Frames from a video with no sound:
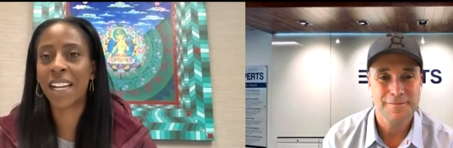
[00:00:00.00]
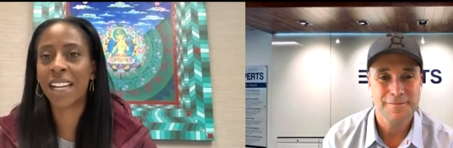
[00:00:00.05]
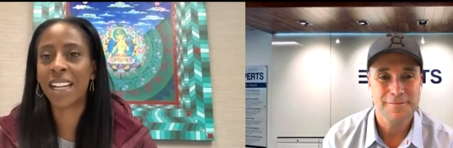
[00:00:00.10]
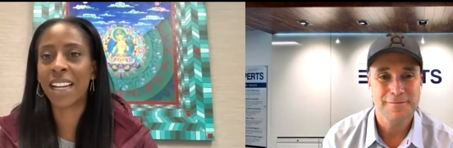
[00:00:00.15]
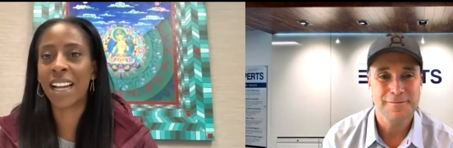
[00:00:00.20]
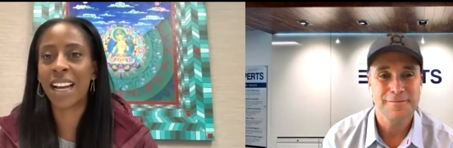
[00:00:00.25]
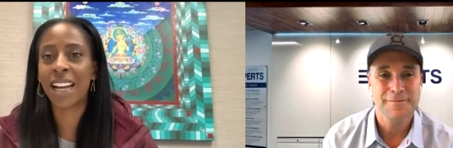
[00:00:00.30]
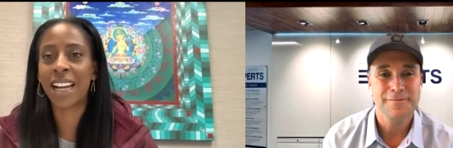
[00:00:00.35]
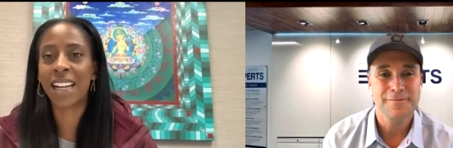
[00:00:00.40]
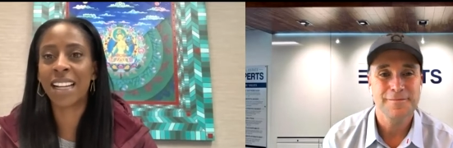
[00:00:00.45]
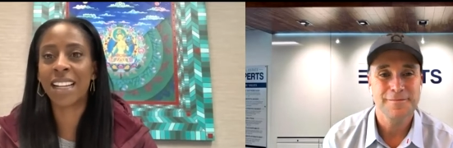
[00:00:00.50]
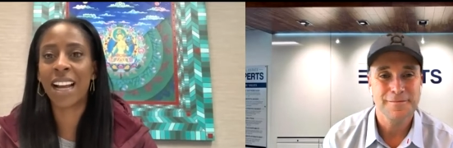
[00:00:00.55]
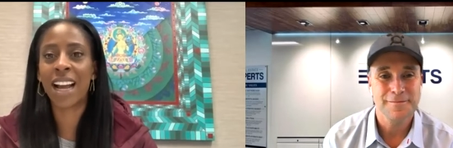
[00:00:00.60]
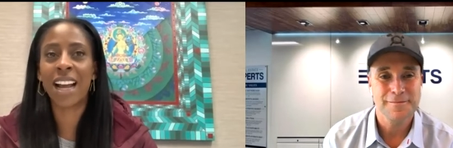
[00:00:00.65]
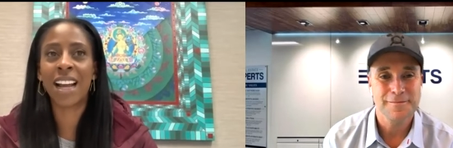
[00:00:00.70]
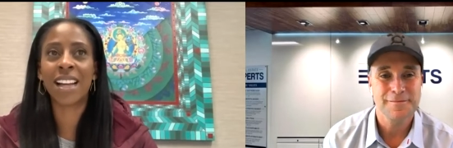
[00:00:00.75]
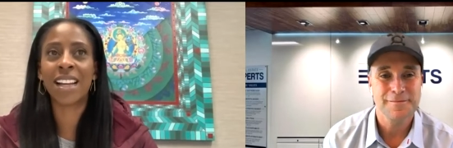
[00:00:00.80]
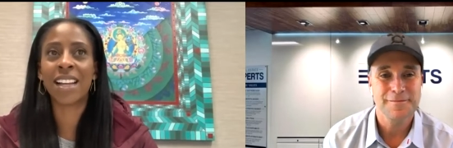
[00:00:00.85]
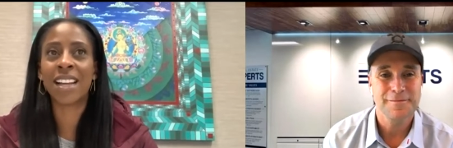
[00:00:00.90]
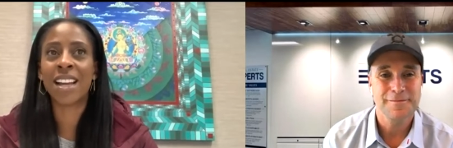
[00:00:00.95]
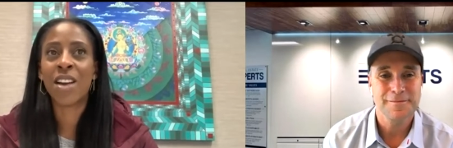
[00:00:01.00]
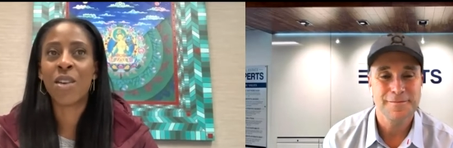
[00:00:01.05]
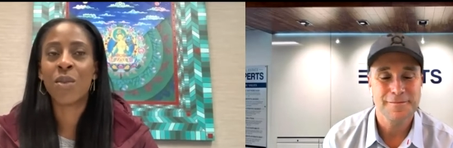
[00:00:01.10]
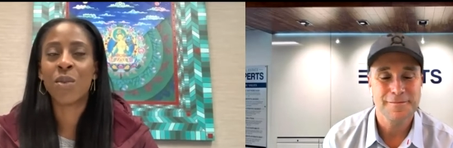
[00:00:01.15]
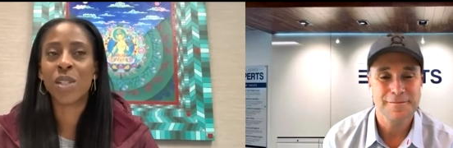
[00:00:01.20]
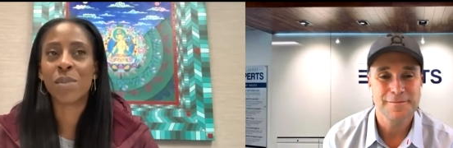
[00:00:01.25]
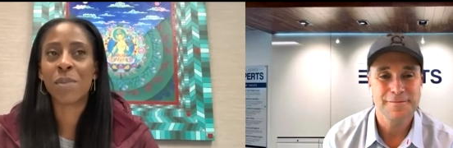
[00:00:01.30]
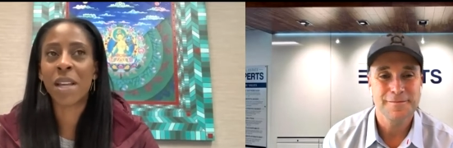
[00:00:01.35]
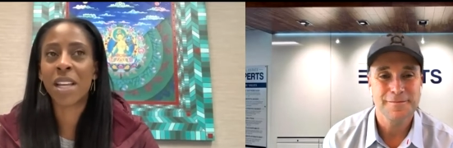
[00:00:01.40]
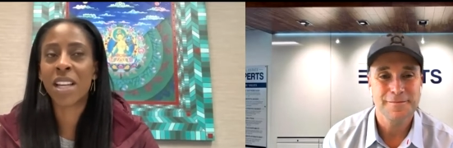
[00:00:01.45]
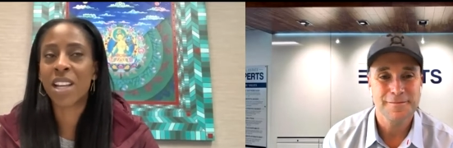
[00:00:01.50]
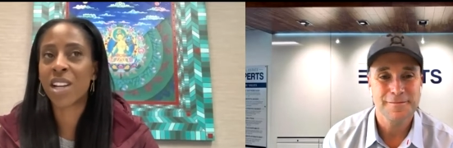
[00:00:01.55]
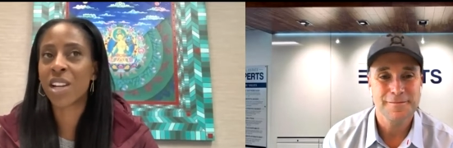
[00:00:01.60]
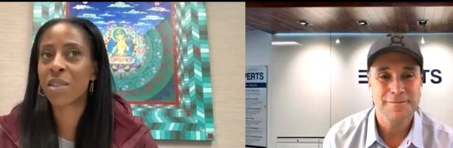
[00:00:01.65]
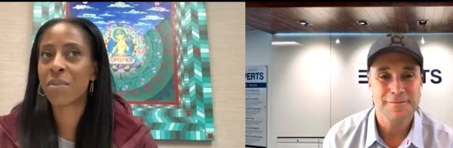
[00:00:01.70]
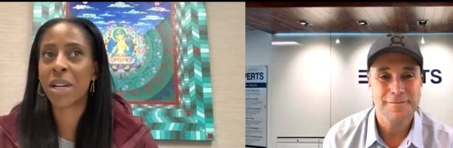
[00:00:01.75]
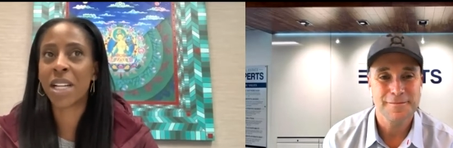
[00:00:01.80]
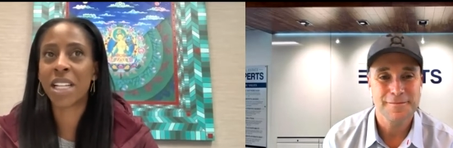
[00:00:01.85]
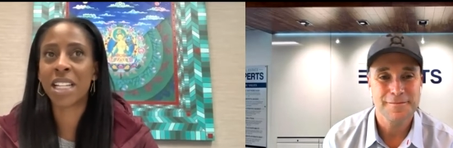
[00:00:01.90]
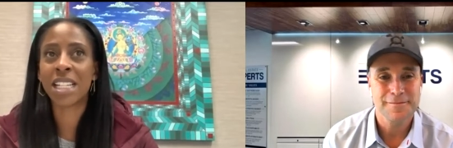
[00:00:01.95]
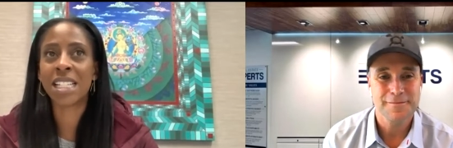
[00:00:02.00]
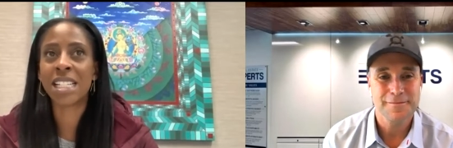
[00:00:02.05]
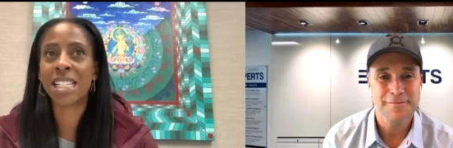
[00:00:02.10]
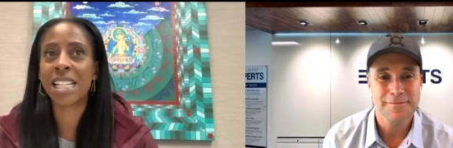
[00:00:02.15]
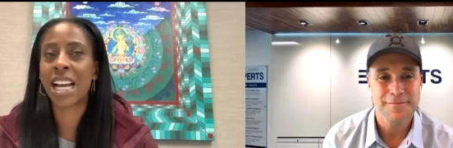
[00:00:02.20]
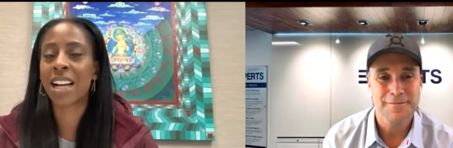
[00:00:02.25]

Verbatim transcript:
Speaker 1: I I was making good money in tech.